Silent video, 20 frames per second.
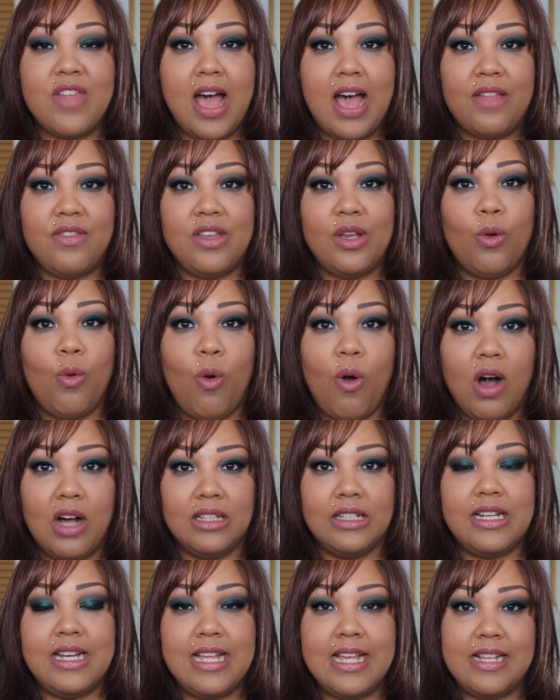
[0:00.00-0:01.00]
that the
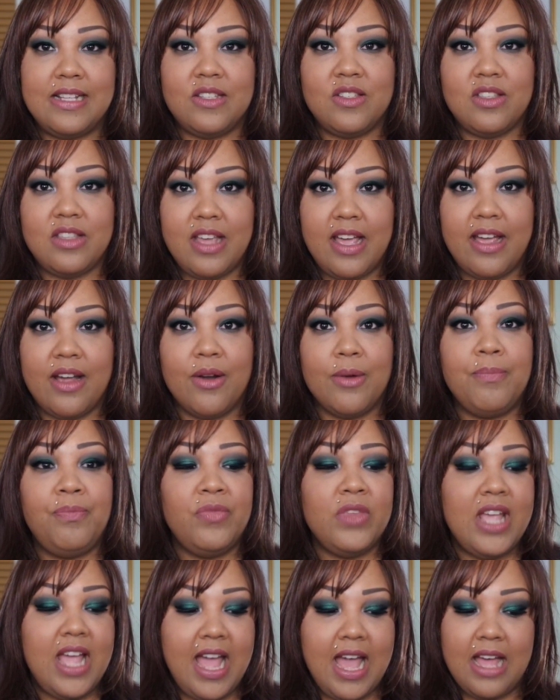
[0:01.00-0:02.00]
quality is there,
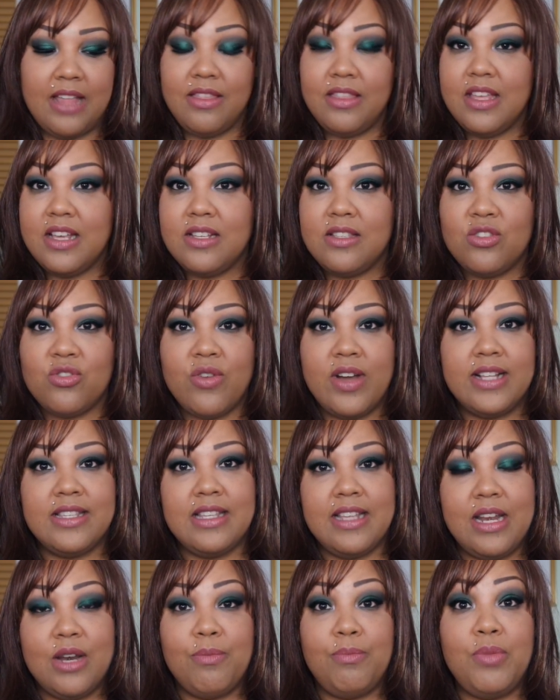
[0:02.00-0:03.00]
and this
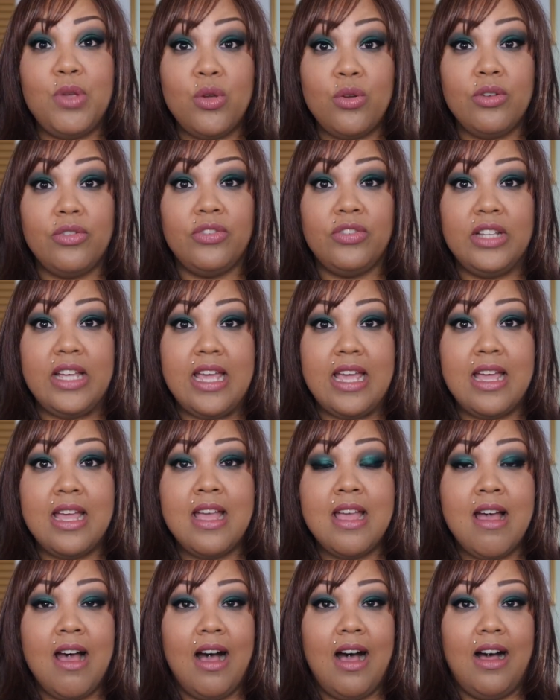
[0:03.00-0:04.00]
translated beautifully
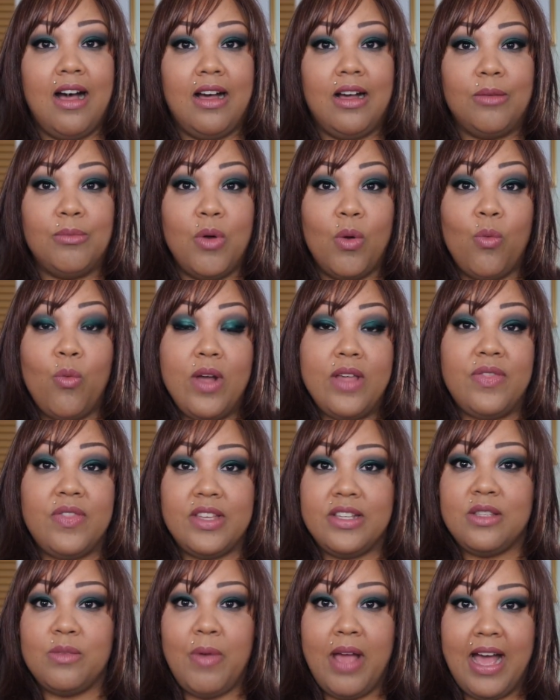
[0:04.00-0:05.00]

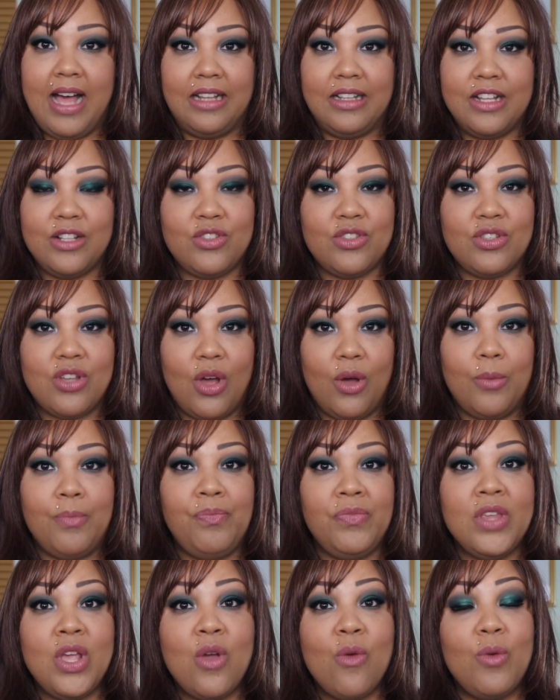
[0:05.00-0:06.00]
with this palette.
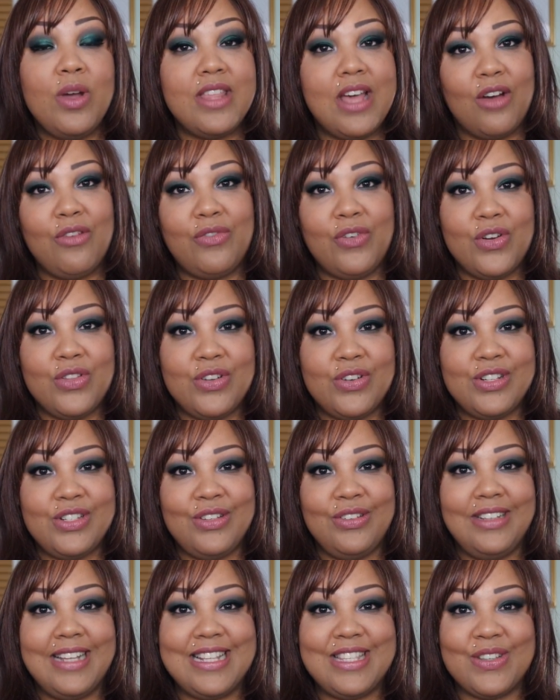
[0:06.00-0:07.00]
So without further
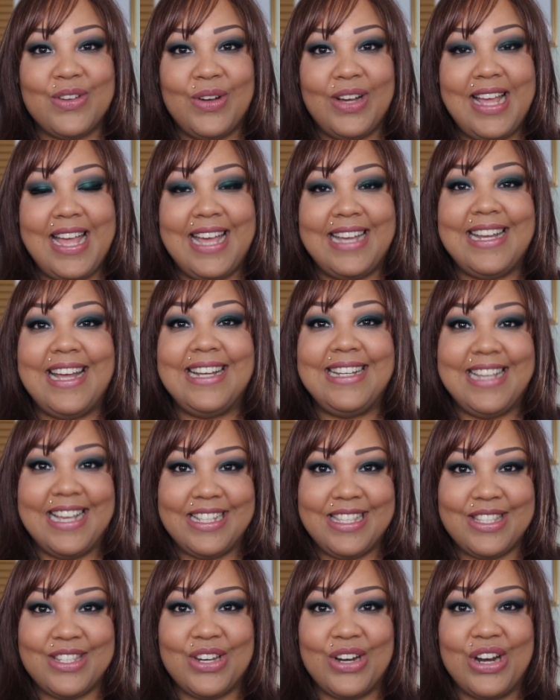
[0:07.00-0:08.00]
ado, let's go ahead and
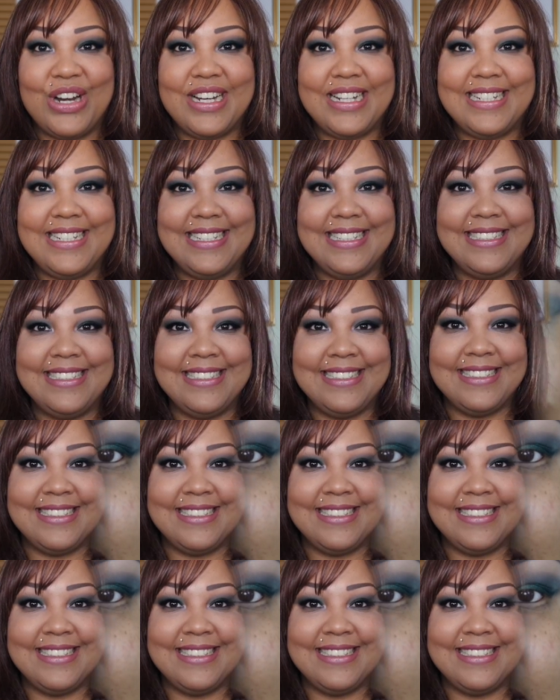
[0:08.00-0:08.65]
get started.